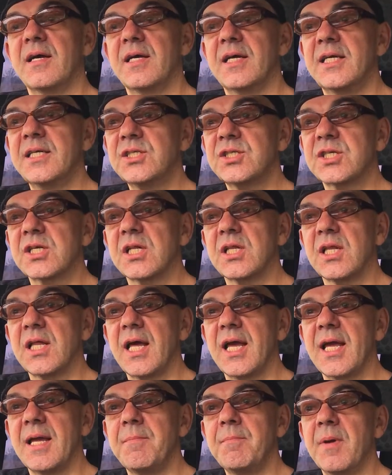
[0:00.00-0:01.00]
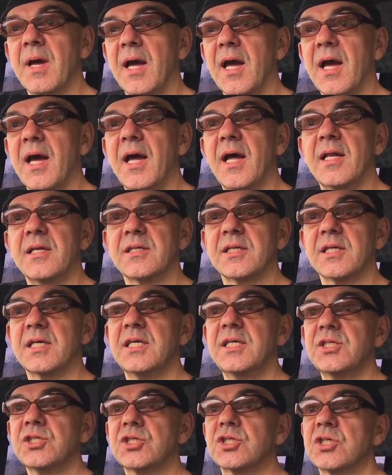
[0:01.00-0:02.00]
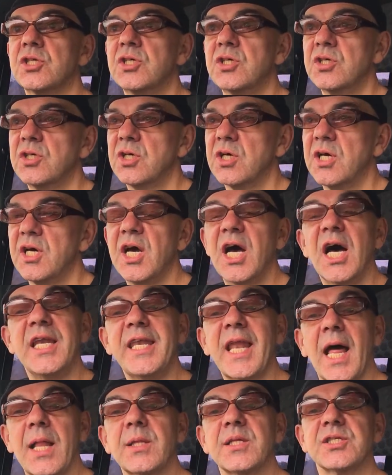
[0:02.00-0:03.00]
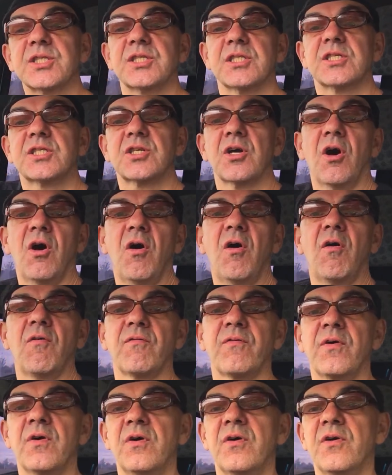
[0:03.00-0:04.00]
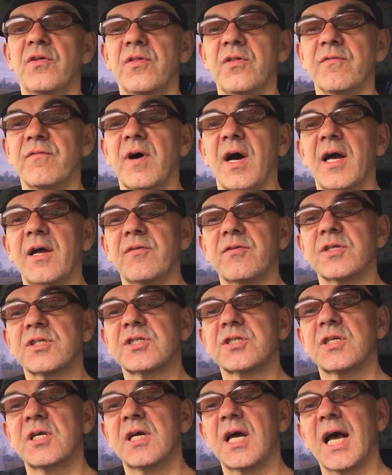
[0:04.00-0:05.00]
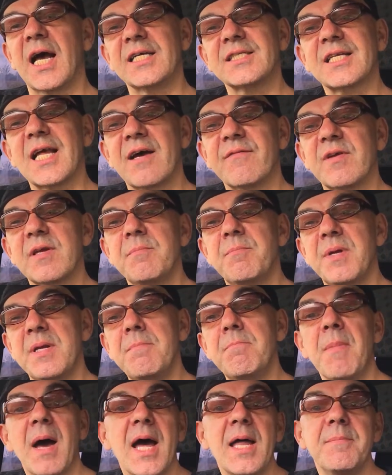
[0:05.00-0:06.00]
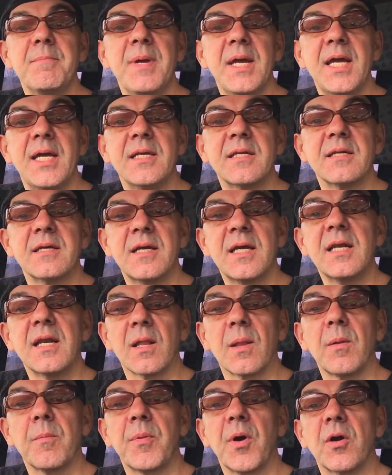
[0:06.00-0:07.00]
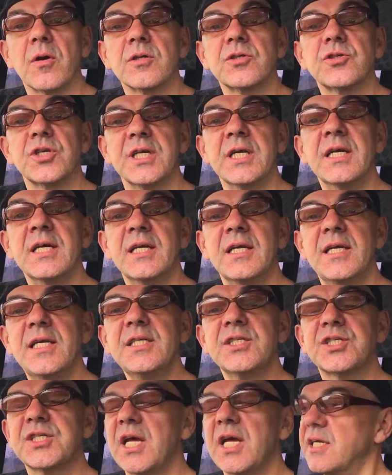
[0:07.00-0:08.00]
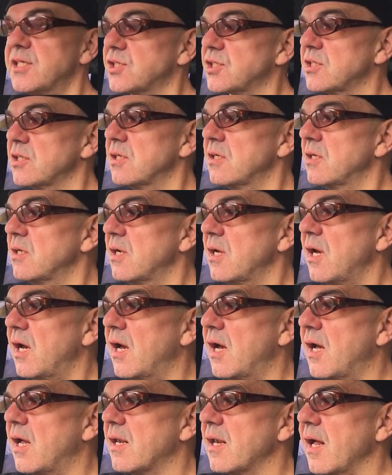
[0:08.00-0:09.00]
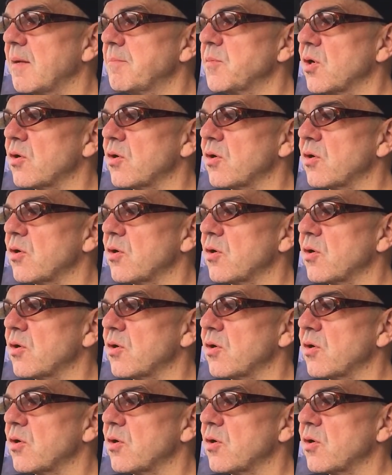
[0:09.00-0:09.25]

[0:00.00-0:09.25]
his claim and his analysis of the virus as having been man-made in a laboratory. He says, and I'm